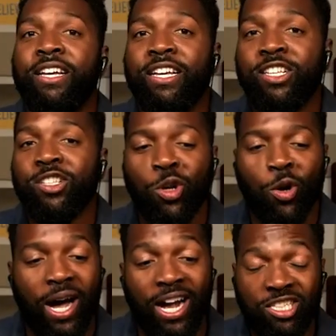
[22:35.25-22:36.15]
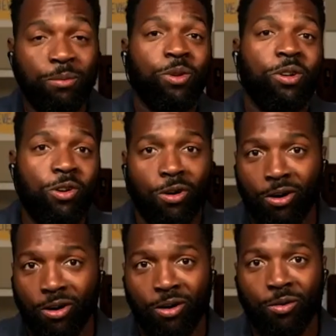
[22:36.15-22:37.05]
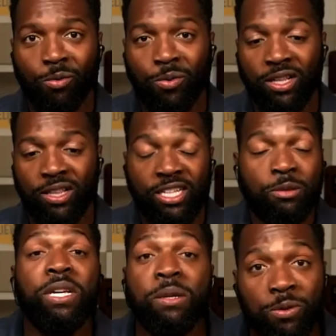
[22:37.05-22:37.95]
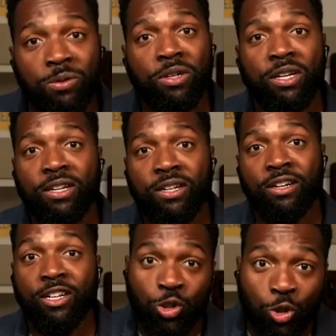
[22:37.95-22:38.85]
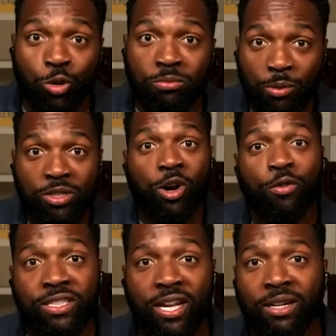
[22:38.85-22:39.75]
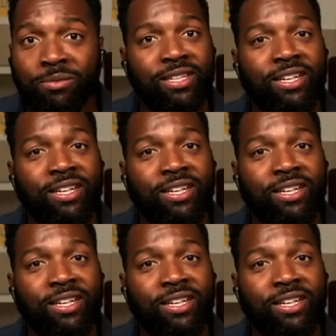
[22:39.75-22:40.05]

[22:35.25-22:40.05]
So I jumped on a call with his people, a Zoom. It was COVID times.